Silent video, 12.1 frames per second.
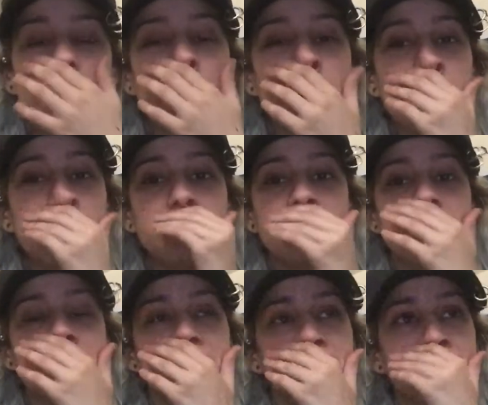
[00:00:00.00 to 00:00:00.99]
But
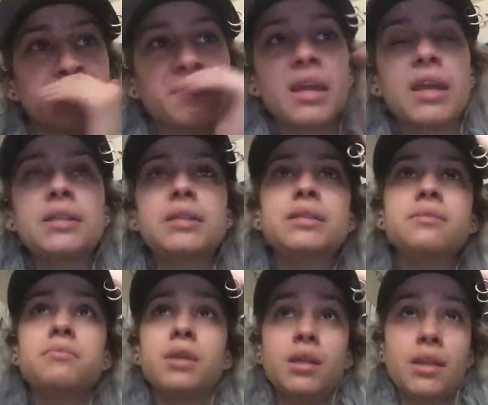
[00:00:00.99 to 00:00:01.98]
it
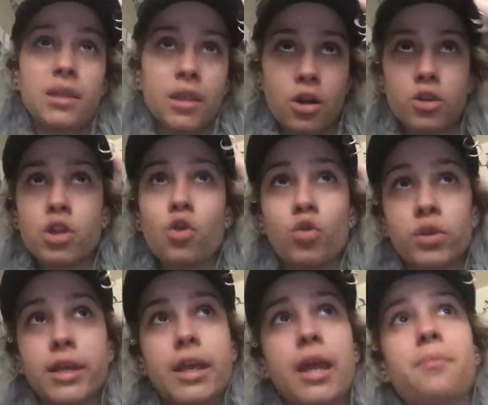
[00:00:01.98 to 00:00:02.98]
doesn't mean that they're the
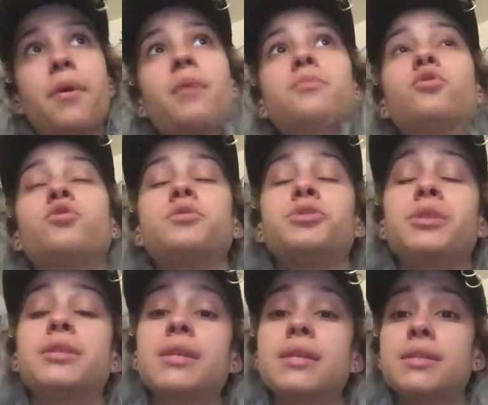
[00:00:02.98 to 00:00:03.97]
only K-pop group to
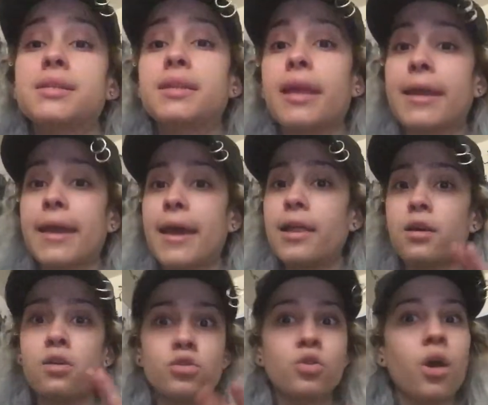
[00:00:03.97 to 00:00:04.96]
exist. Like,
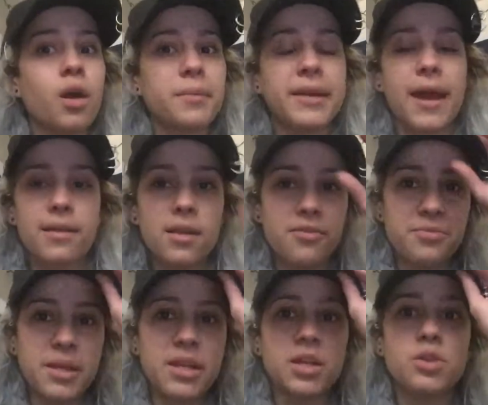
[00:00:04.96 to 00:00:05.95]
hello, New Army. I love
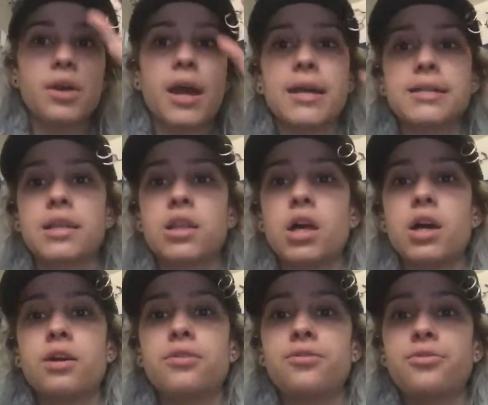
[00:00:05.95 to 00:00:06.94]
meeting you guys. I
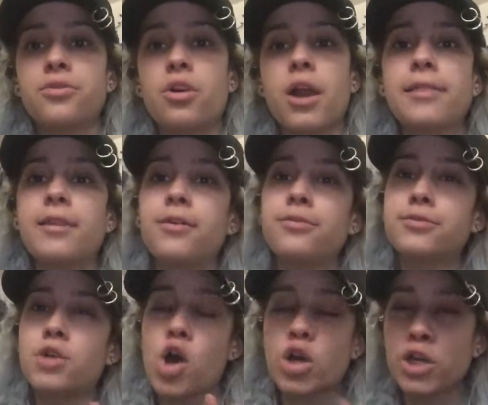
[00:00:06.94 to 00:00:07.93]
love
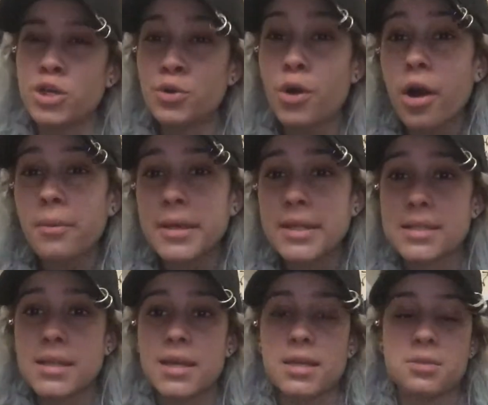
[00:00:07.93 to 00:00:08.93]
talking to new armies,
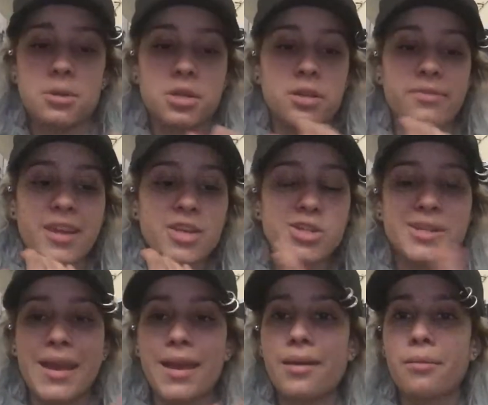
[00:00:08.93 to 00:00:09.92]
like, especially if they just
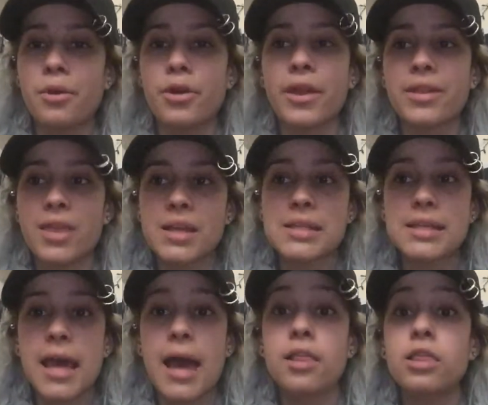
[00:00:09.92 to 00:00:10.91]
came, or, like, things
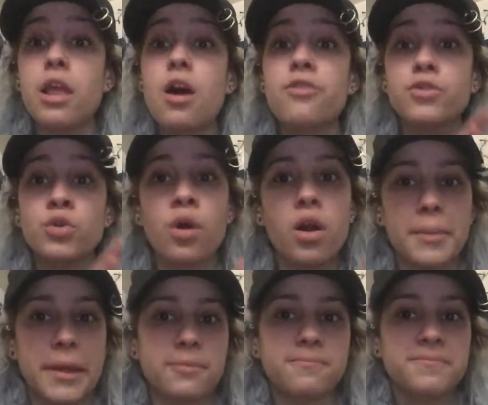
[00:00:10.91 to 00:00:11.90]
like that. I love New
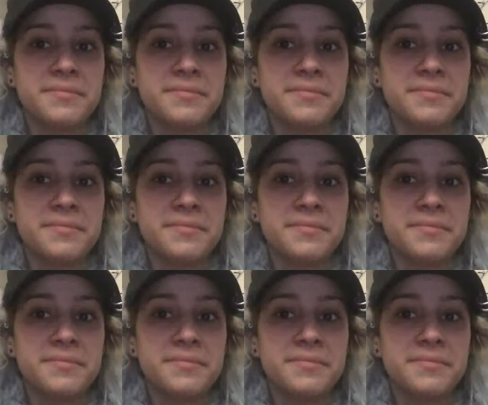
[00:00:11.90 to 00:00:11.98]
Army.